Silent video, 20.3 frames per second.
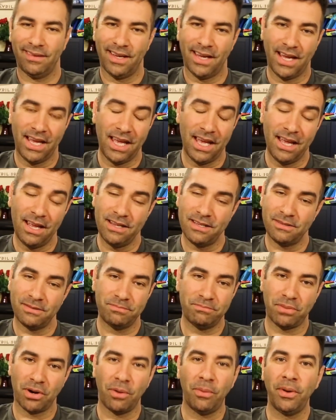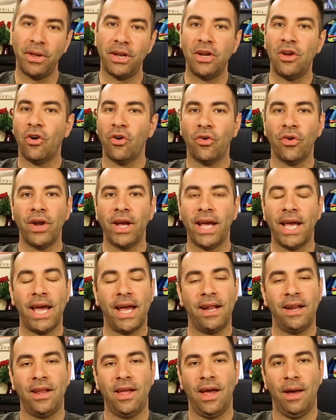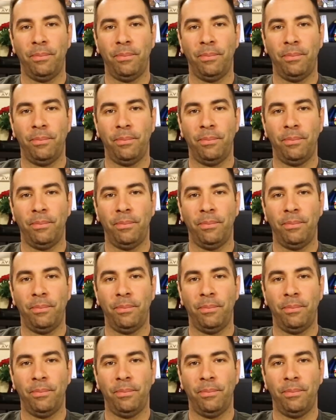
is probably not going to get